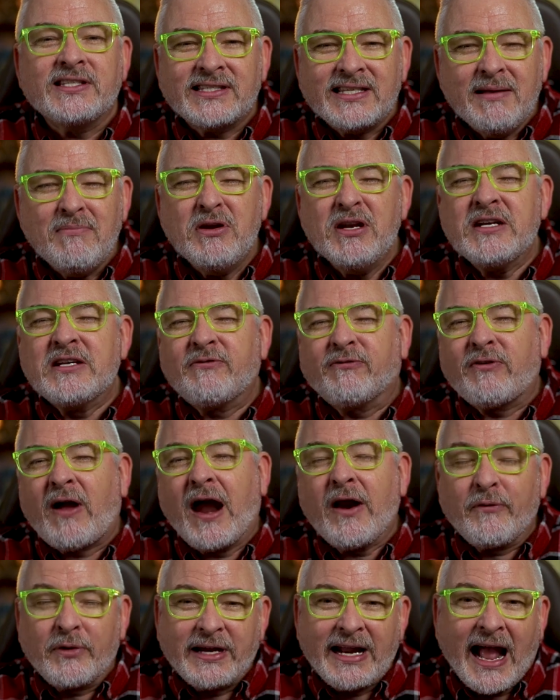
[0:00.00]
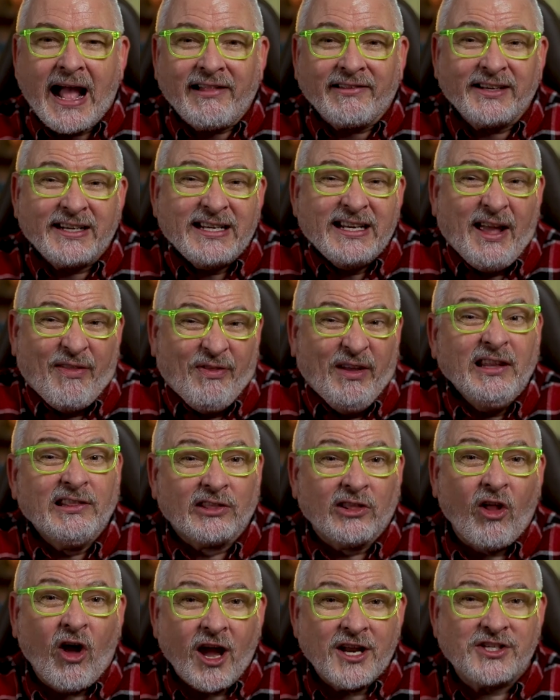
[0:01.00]
that seem to defy reality and
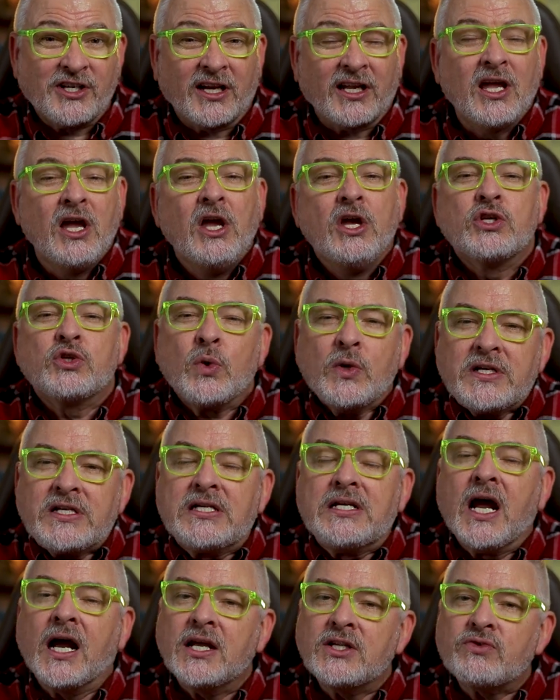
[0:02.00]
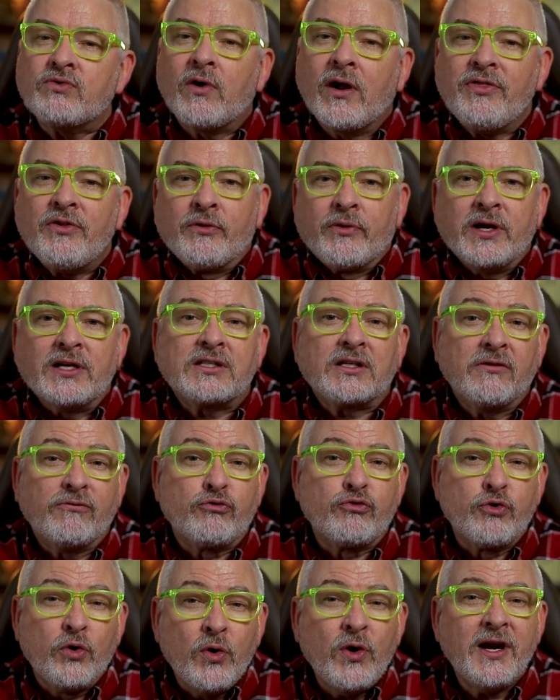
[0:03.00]
then logic, so it does run the risk
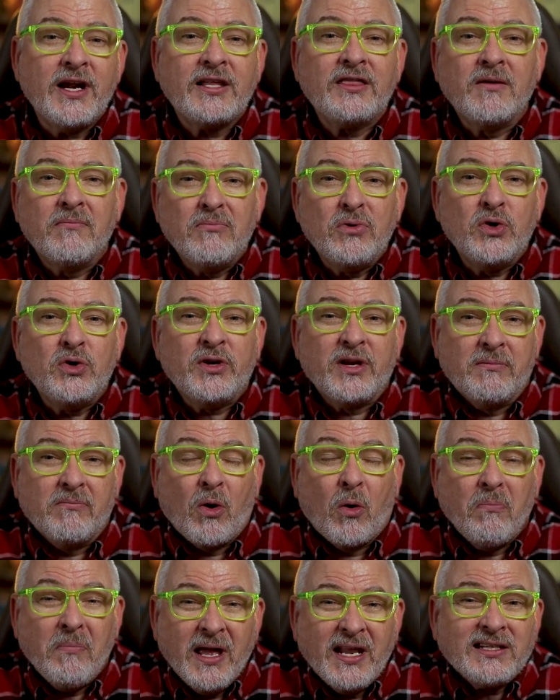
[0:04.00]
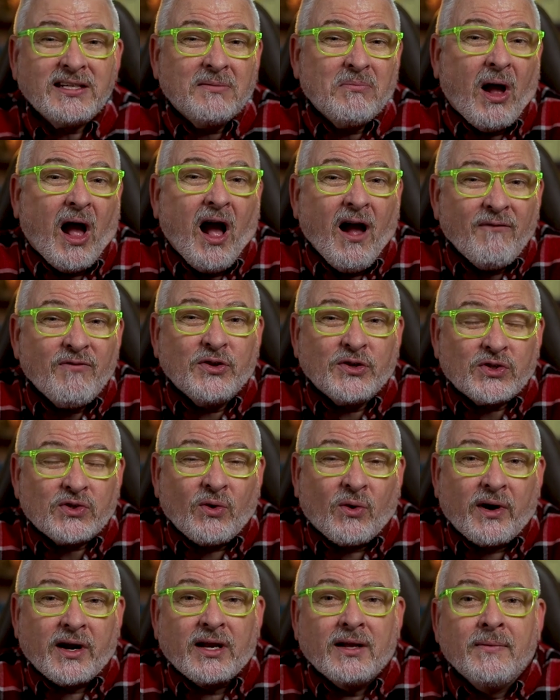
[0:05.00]
of ruining the mood and momentum of the
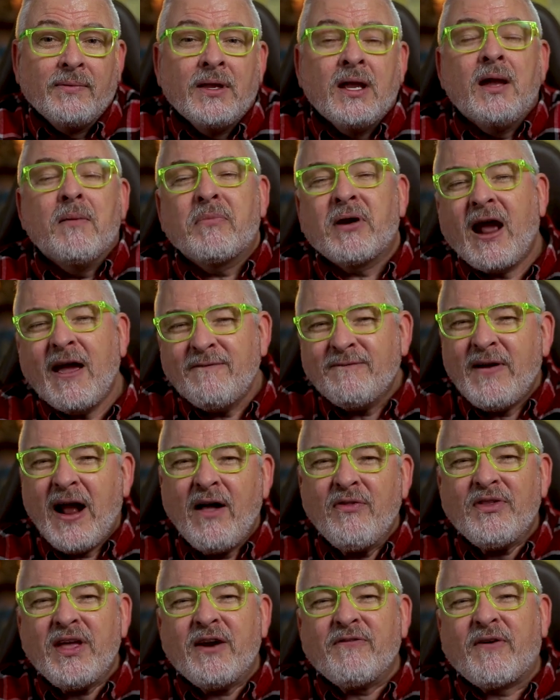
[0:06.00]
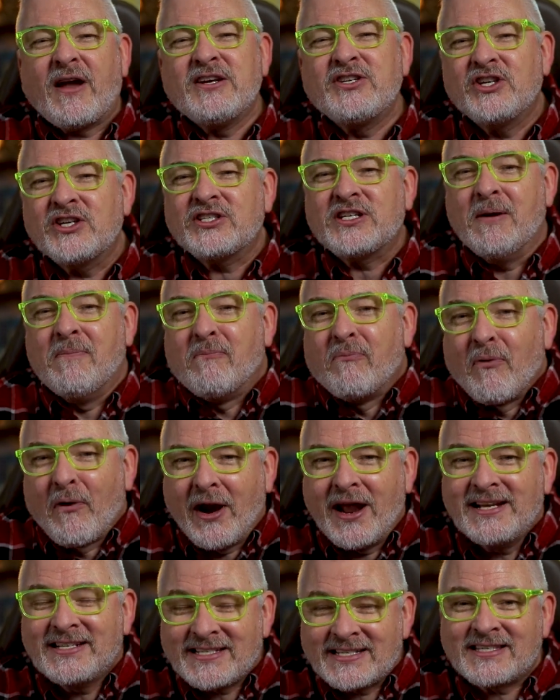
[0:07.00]
story. But I found that if I just
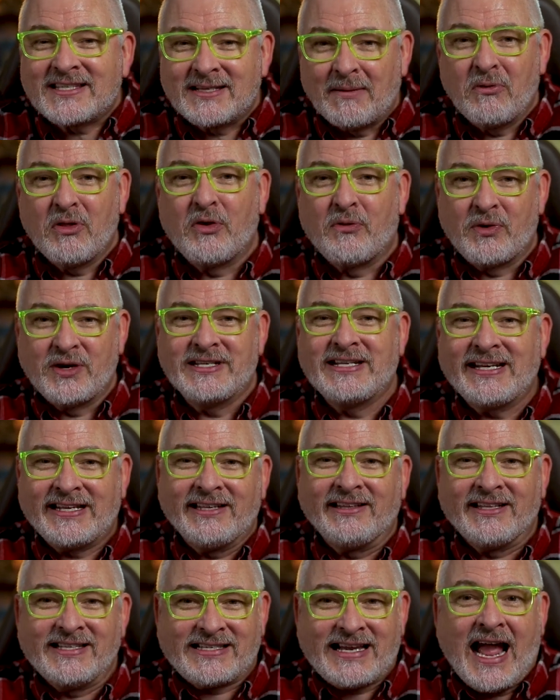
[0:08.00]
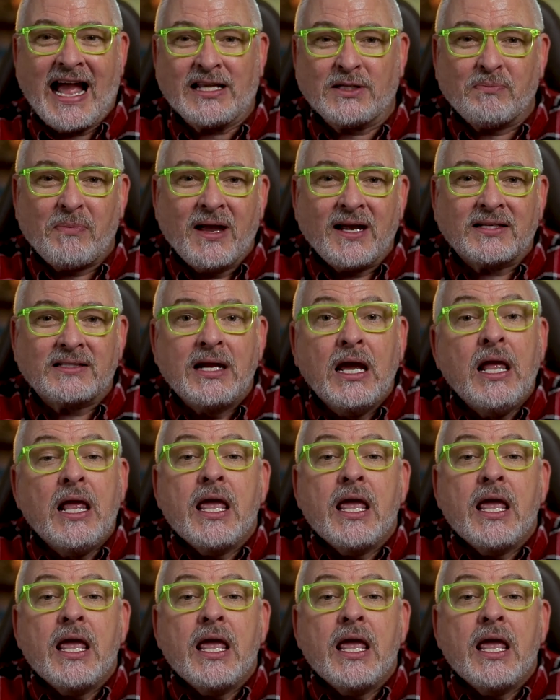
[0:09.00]
embraced some of the ridiculous aspects,